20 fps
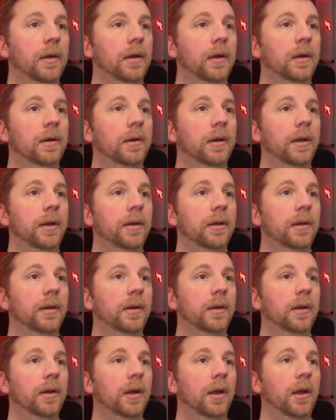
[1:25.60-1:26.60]
Alright,
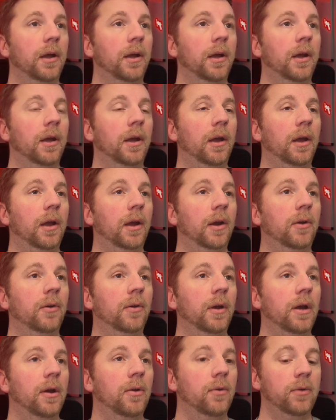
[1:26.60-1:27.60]

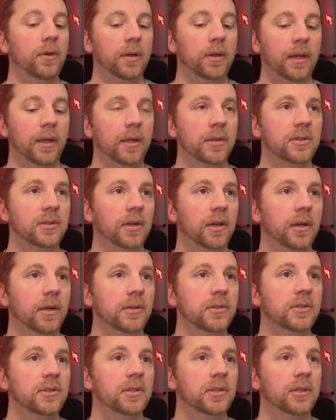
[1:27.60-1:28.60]
crown gets
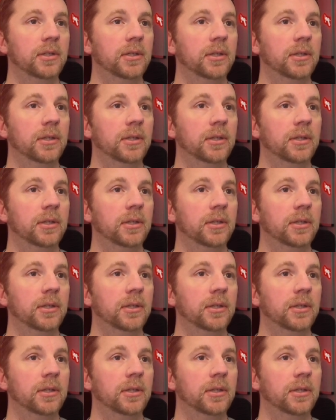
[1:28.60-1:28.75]
us